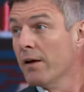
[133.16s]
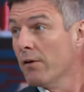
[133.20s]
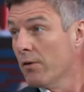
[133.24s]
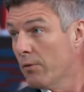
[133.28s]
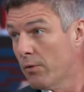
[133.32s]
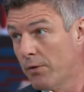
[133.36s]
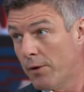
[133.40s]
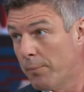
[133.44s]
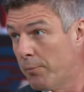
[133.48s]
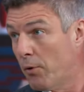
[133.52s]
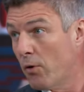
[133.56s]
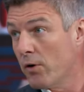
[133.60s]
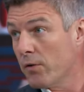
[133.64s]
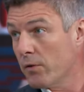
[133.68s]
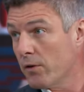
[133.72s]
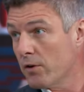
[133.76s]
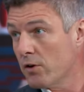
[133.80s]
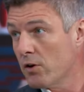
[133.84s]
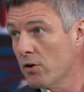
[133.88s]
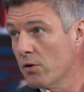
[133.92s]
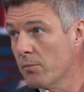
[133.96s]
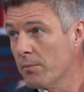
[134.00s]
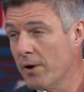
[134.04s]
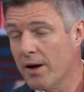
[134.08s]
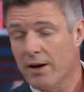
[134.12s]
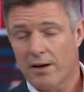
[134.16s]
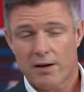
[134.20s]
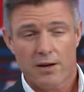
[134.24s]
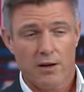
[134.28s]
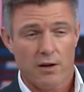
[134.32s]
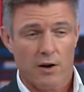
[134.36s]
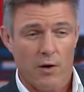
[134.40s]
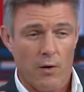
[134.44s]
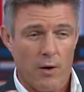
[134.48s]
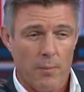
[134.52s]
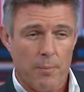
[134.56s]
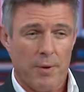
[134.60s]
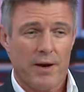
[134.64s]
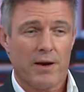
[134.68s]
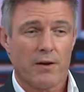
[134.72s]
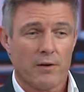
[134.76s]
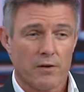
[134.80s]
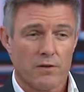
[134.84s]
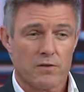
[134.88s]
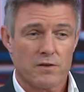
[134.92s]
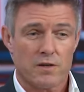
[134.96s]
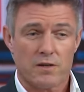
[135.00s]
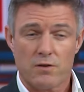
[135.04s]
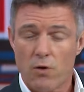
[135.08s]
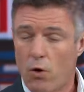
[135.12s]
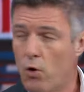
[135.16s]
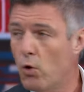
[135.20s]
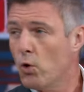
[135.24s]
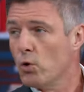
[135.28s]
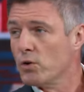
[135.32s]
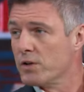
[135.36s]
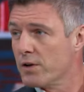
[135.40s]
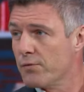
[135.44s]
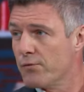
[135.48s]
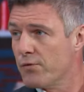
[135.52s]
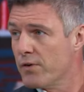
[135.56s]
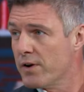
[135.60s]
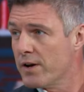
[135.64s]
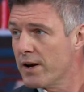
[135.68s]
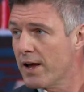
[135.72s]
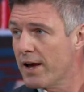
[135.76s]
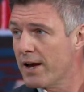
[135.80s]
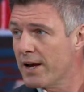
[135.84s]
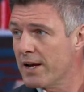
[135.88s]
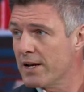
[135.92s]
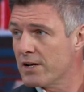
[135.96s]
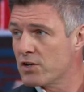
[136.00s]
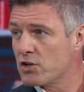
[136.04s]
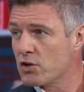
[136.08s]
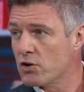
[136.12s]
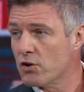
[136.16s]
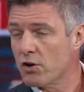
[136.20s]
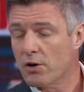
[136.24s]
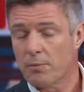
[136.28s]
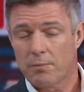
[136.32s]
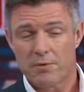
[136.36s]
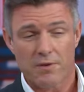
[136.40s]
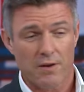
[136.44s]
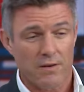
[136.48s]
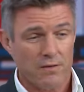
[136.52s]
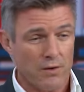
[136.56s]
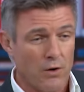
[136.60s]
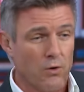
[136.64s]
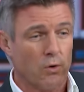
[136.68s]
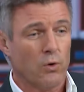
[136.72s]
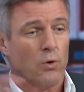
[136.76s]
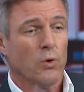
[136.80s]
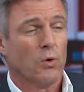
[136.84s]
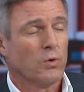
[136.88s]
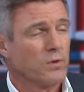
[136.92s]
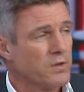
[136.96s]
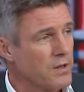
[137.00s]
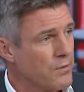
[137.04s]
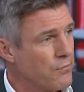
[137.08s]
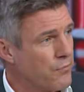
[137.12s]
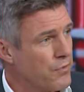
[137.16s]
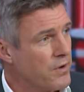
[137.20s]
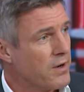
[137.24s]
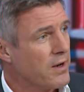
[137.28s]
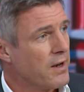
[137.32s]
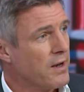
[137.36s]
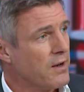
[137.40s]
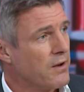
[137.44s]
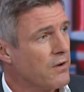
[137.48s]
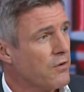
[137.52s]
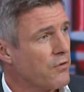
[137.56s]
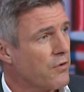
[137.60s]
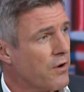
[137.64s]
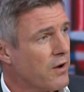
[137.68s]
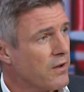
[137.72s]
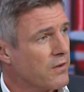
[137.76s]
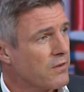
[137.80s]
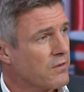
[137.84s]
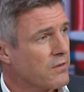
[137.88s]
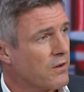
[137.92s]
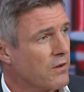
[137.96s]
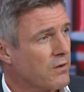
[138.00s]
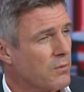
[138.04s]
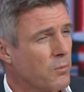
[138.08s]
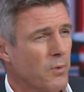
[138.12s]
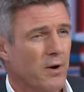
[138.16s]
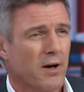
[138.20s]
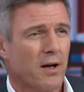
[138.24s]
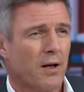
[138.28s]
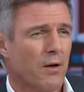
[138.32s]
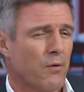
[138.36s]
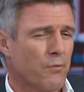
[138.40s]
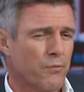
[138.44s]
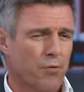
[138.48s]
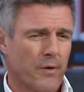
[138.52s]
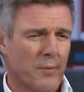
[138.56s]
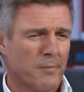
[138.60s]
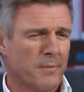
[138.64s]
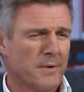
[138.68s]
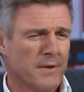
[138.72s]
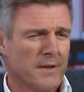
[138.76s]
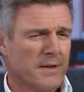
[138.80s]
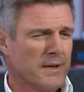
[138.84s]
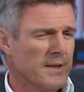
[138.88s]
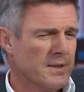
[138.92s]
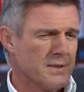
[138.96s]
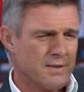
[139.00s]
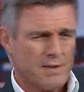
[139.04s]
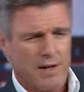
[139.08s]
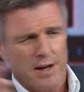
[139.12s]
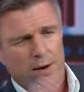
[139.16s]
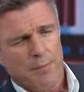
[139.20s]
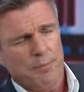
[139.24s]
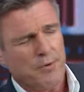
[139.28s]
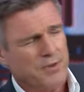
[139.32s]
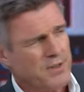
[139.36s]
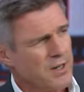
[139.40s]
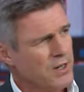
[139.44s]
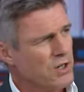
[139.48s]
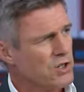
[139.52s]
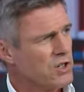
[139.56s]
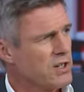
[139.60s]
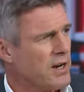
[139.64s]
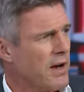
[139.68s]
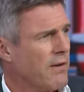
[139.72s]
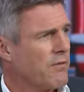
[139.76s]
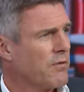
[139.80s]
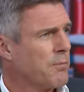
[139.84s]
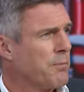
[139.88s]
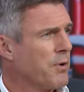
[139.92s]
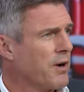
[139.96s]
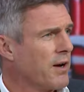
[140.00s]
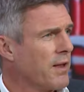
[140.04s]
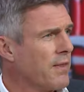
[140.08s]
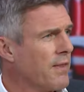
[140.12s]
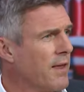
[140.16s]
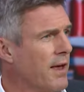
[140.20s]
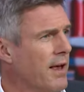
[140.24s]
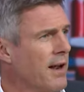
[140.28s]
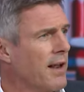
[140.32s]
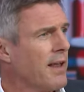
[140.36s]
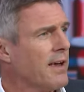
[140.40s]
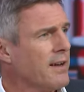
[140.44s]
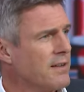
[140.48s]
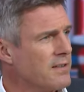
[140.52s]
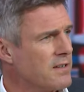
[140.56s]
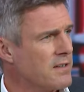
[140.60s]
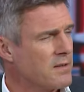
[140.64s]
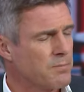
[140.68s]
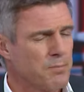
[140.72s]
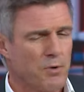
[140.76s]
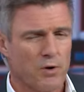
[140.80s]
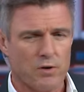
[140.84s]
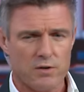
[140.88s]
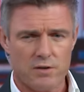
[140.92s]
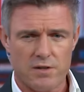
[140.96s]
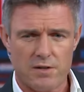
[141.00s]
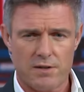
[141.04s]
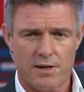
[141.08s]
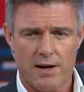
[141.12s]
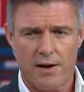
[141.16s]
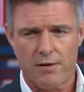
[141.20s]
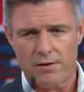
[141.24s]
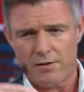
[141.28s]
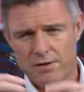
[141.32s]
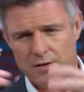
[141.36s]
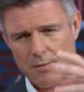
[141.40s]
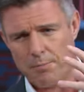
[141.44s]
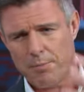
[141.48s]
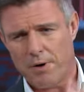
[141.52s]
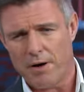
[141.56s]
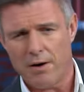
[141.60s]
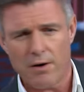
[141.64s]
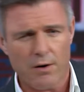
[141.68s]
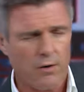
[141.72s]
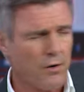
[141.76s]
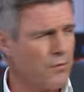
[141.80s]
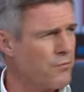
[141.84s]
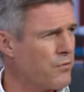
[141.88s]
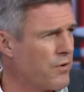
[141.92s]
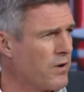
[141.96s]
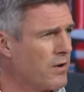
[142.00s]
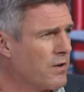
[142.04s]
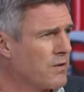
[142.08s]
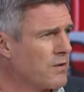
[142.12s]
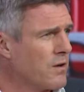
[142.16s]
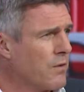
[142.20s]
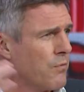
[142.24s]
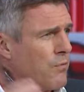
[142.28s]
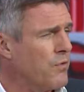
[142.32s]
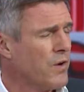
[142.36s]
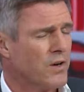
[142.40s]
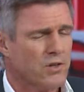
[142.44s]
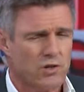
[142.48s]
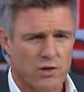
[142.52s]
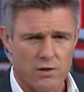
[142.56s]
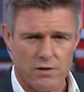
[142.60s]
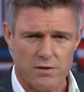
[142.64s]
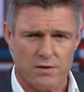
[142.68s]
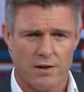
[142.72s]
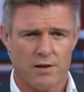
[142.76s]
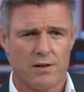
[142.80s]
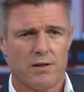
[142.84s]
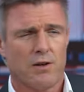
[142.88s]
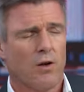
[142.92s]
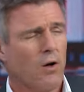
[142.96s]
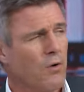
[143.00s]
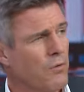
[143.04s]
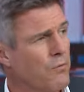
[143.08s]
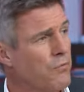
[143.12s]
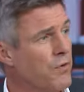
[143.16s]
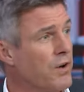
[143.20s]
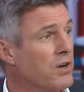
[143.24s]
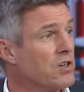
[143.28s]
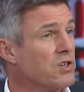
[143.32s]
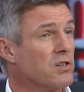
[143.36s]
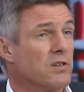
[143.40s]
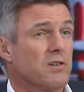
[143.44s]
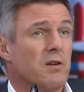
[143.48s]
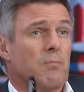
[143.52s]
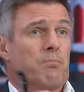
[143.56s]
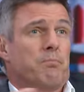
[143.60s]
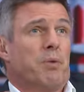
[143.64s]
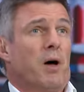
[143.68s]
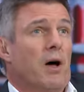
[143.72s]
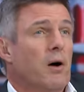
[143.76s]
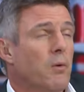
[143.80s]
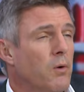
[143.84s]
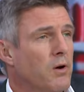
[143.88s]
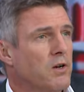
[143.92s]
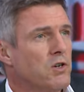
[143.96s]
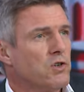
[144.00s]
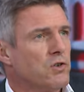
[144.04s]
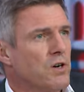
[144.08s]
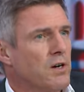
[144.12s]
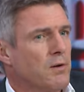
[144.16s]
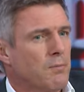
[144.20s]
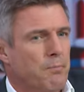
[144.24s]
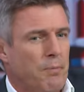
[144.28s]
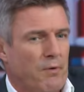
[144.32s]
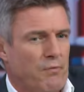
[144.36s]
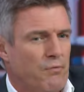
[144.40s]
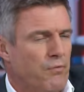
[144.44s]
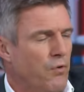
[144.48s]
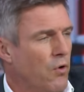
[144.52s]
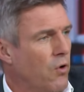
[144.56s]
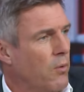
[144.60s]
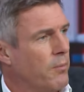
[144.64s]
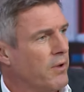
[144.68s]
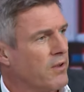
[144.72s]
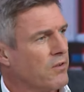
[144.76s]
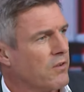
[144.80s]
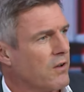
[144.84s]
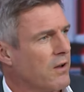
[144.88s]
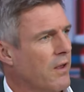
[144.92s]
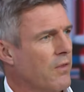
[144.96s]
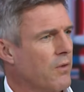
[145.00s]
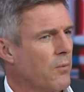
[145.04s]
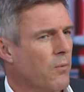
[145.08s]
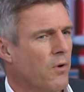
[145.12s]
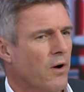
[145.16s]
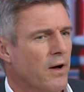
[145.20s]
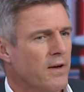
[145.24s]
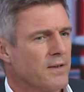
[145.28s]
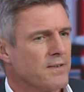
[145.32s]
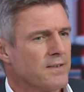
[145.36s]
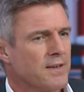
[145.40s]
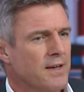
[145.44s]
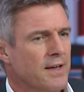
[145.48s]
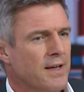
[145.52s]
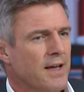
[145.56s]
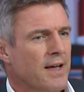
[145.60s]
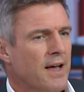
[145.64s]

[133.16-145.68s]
The point that you make, you know, appeals to all different age groups. It's all different interests as well, from celebrity chefs bringing their latest book to town, to biographies, to fiction, to non-fiction, to poetry, performance, and otherwise.